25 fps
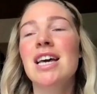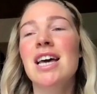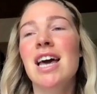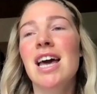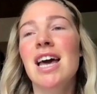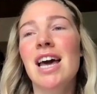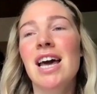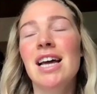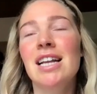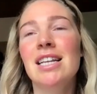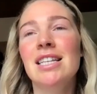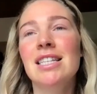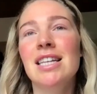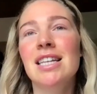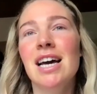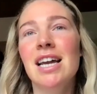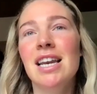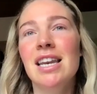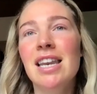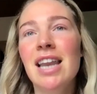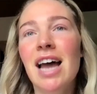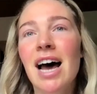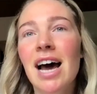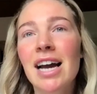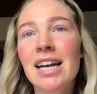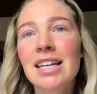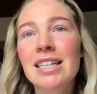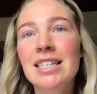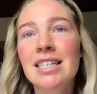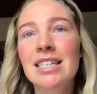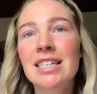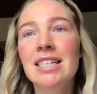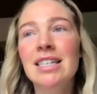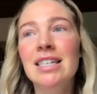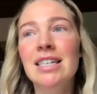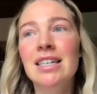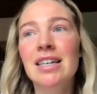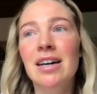And that night
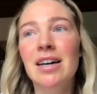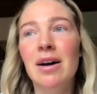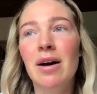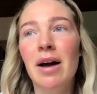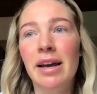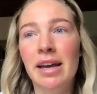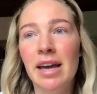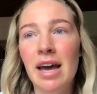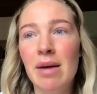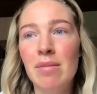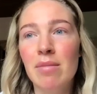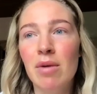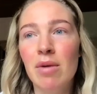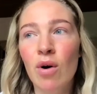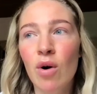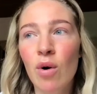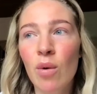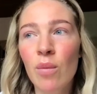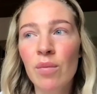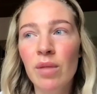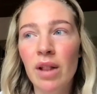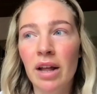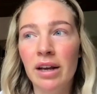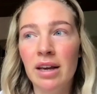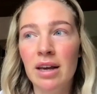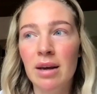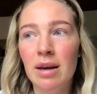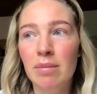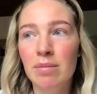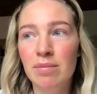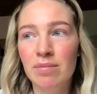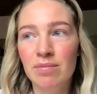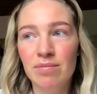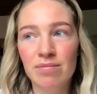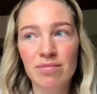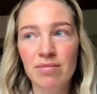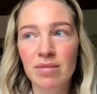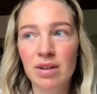he uh, I came home, like he
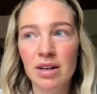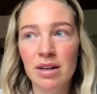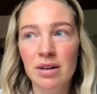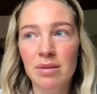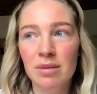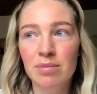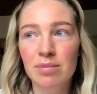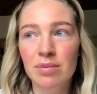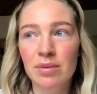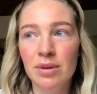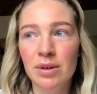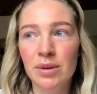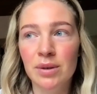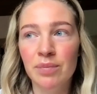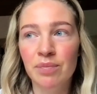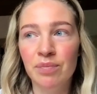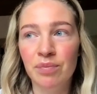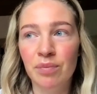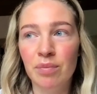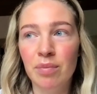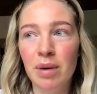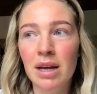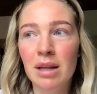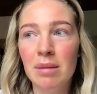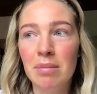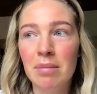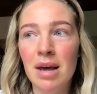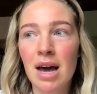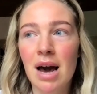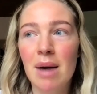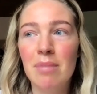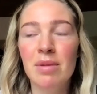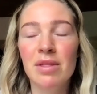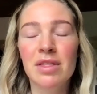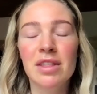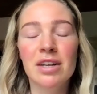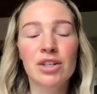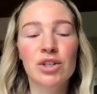Uh, um, picked me
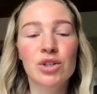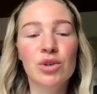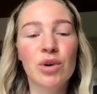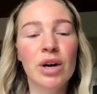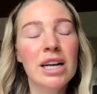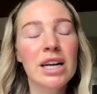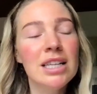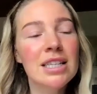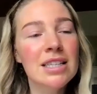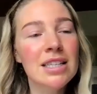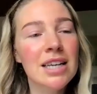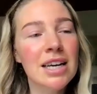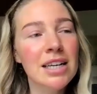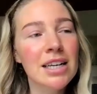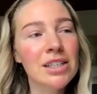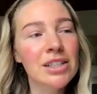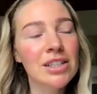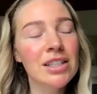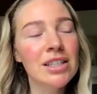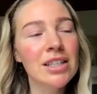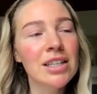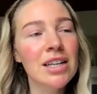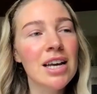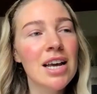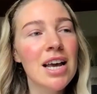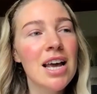up at the train station,